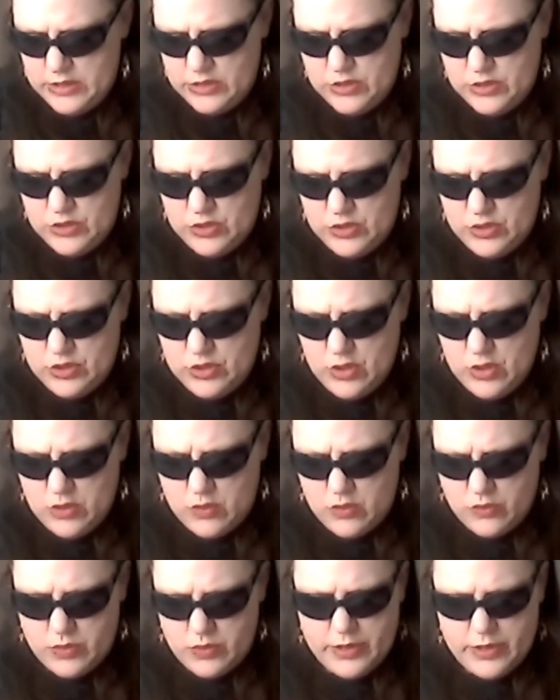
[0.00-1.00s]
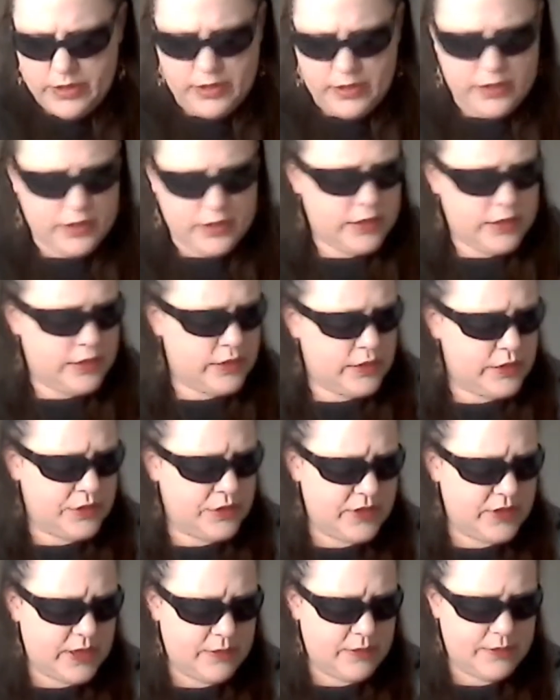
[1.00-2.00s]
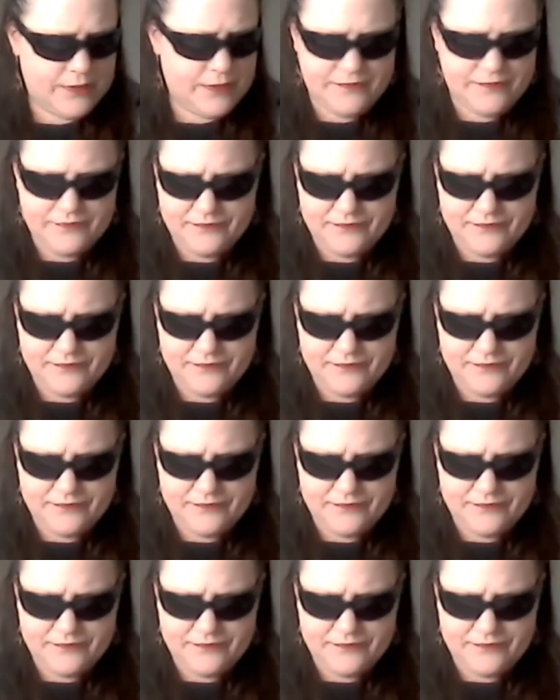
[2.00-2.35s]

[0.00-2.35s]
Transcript: So, there's that one.